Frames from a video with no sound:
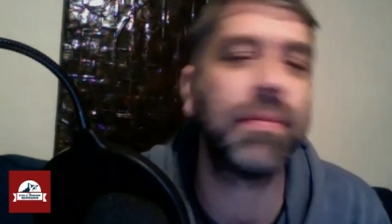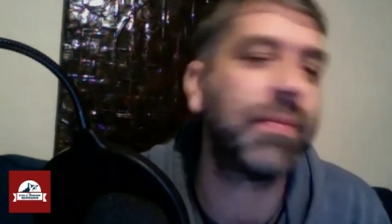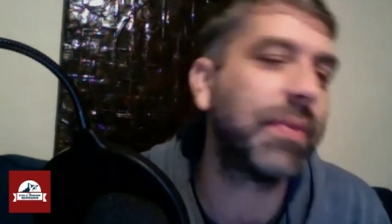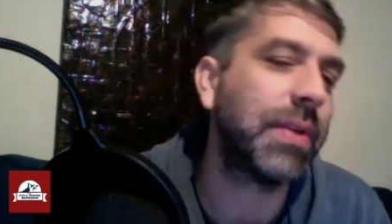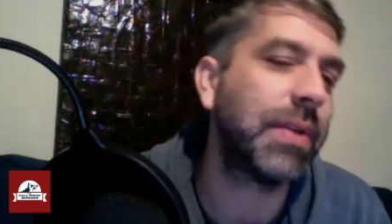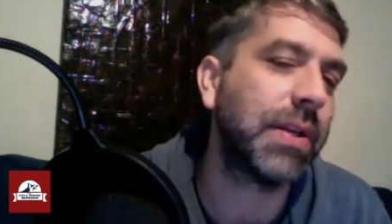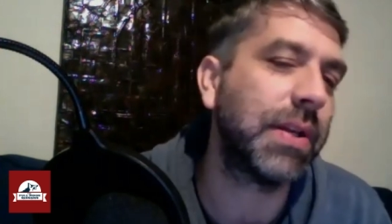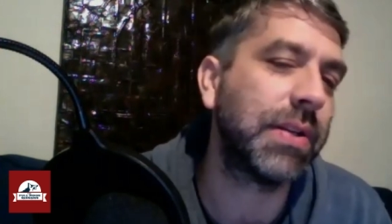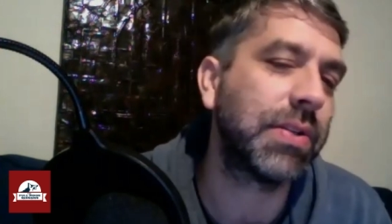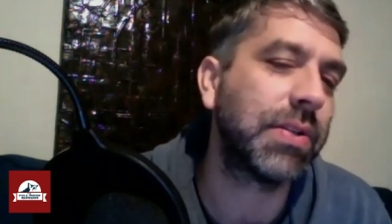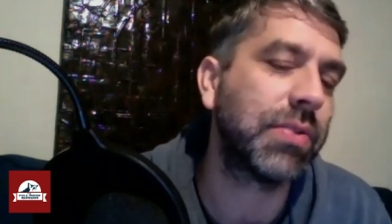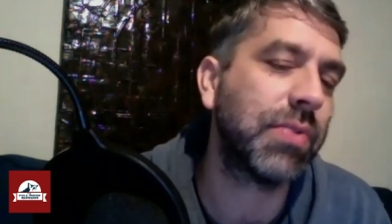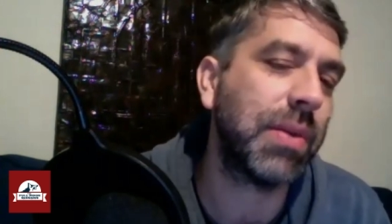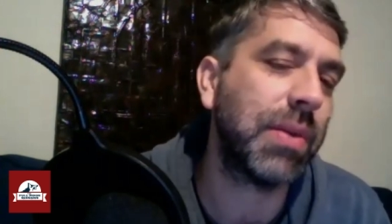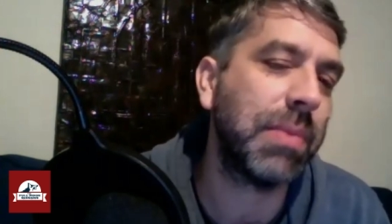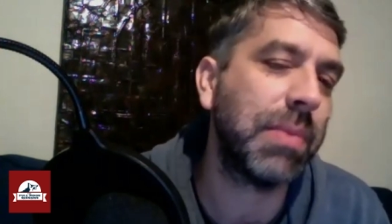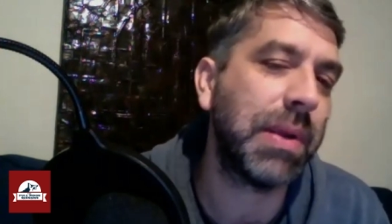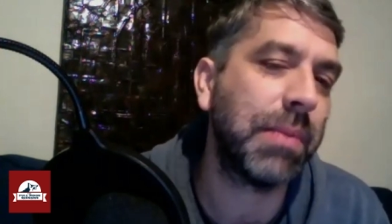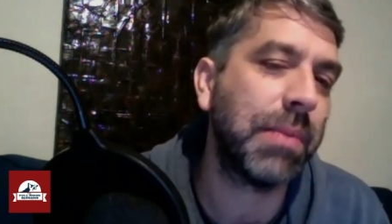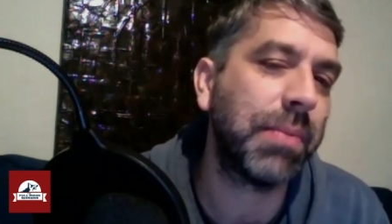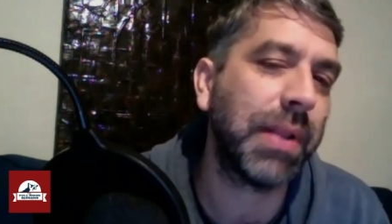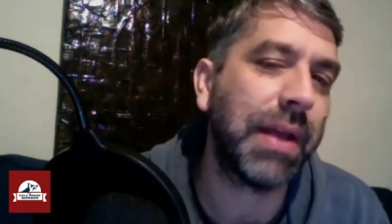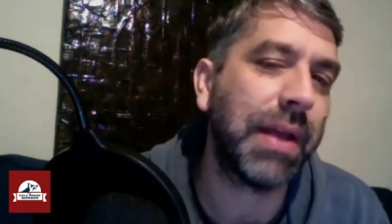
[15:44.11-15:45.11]
the
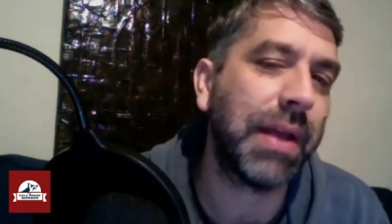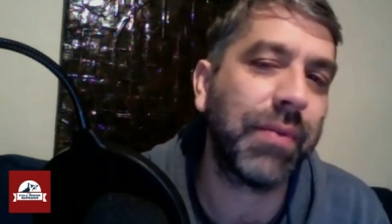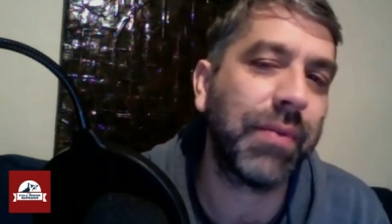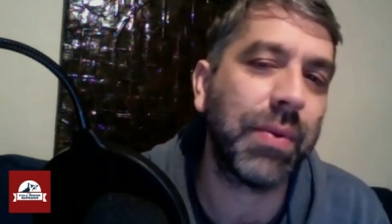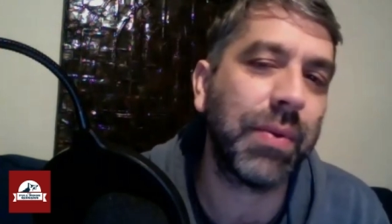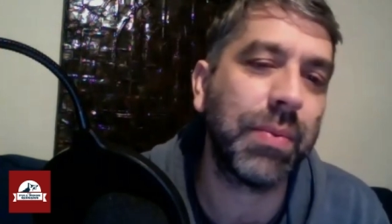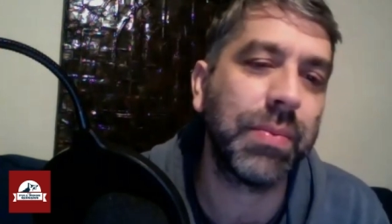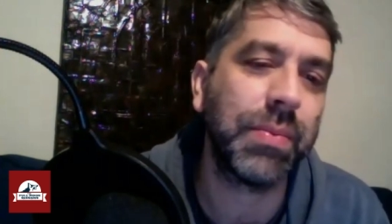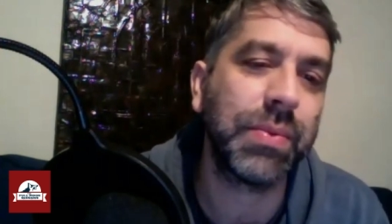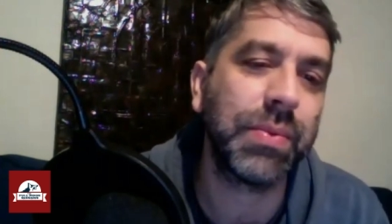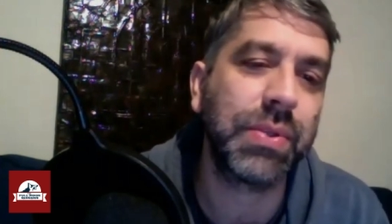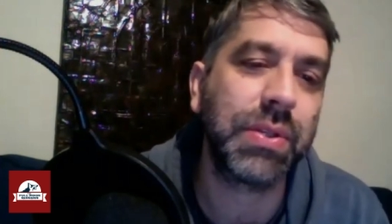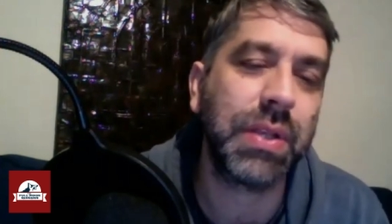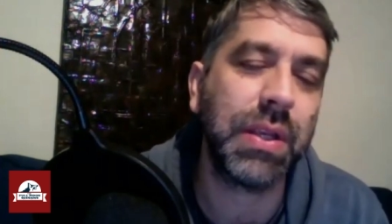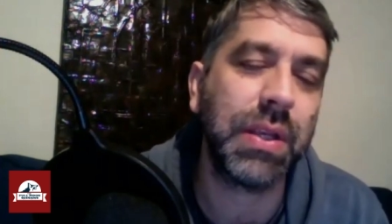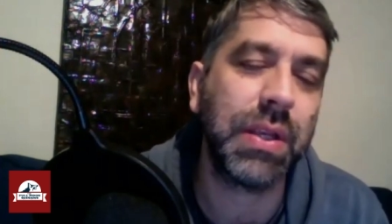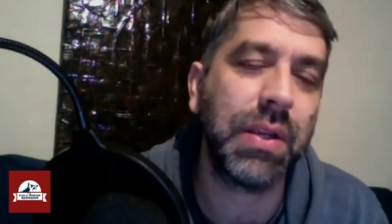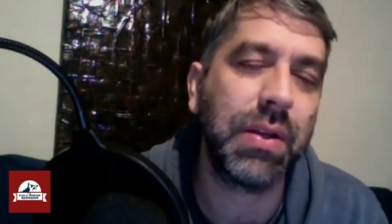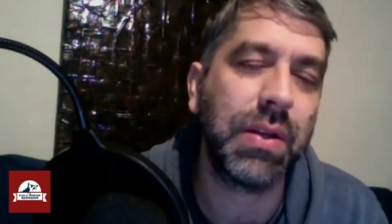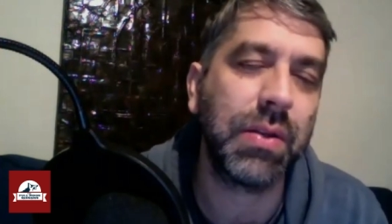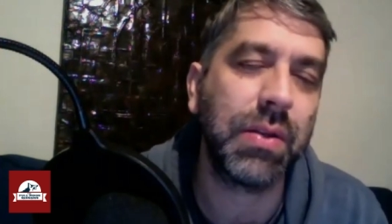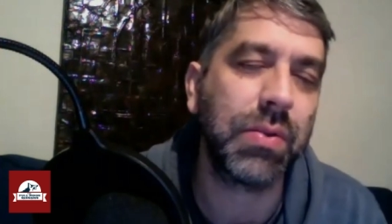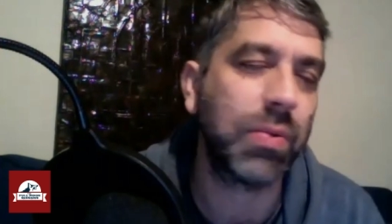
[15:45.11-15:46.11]
streaming platforms that
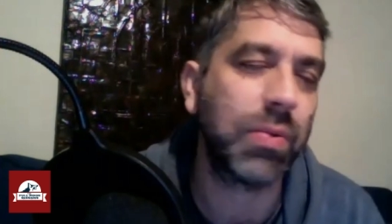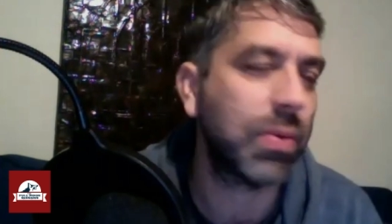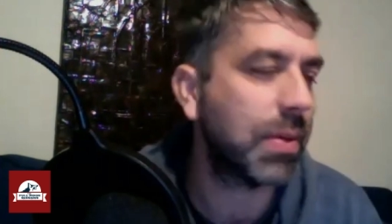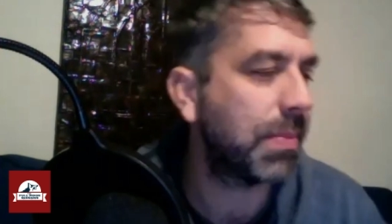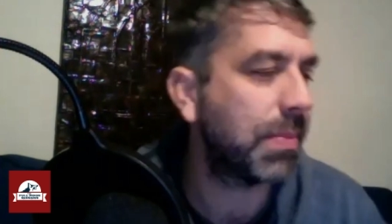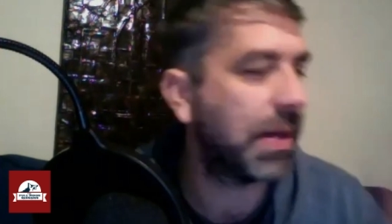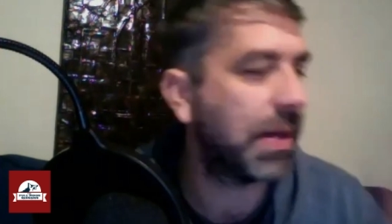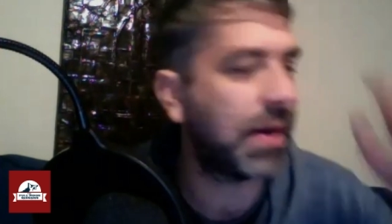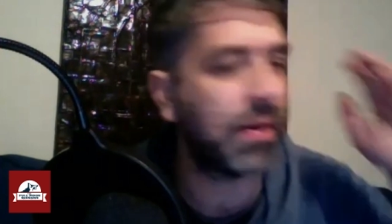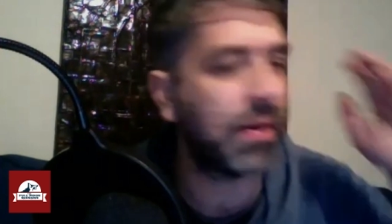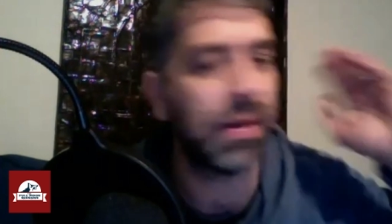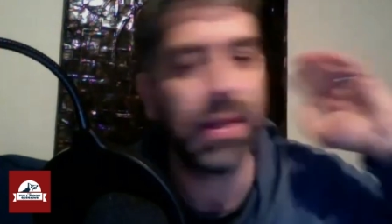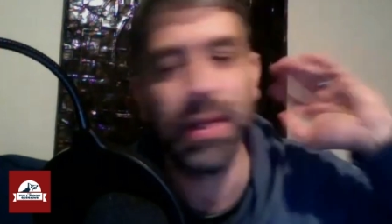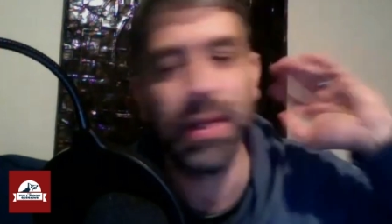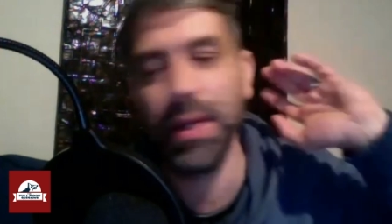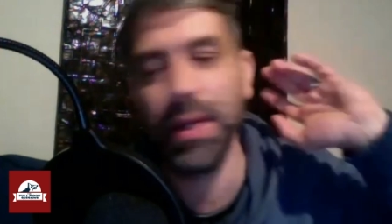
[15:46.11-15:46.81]
you can talk about